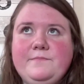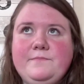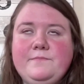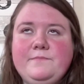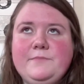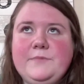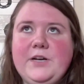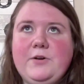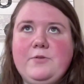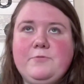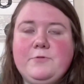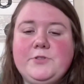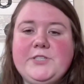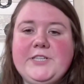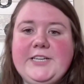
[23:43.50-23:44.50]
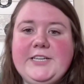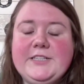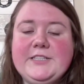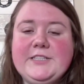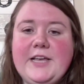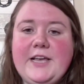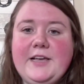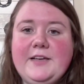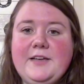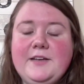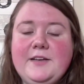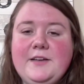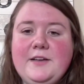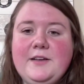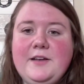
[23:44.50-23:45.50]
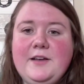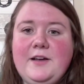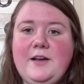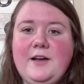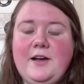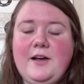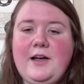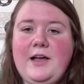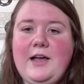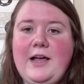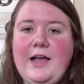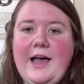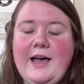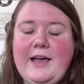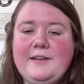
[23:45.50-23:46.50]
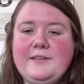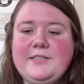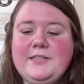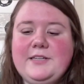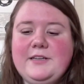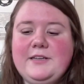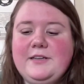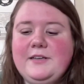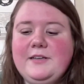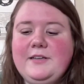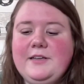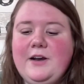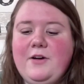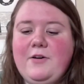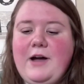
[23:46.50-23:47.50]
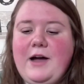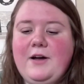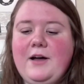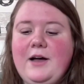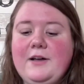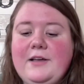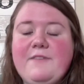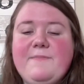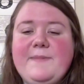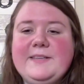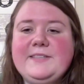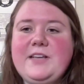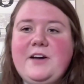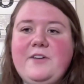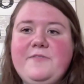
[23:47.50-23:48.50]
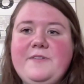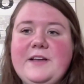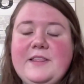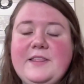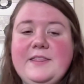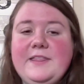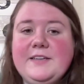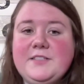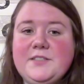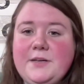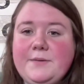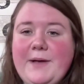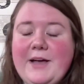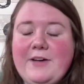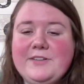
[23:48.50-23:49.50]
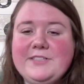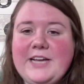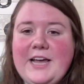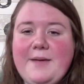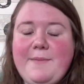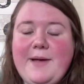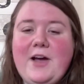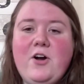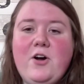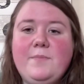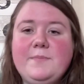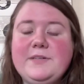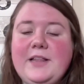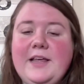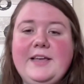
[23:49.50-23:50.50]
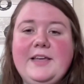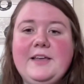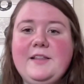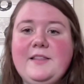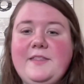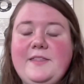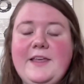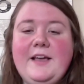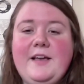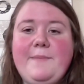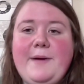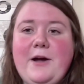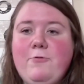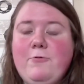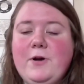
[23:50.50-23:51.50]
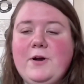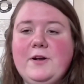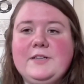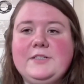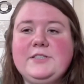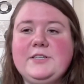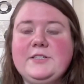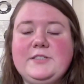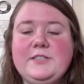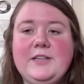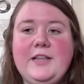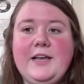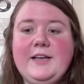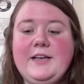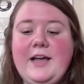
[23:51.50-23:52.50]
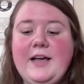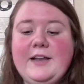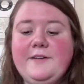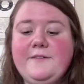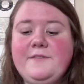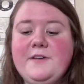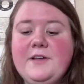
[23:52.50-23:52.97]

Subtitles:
routines, like I'll give myself this amount of time at home to like think about work and just to like kind of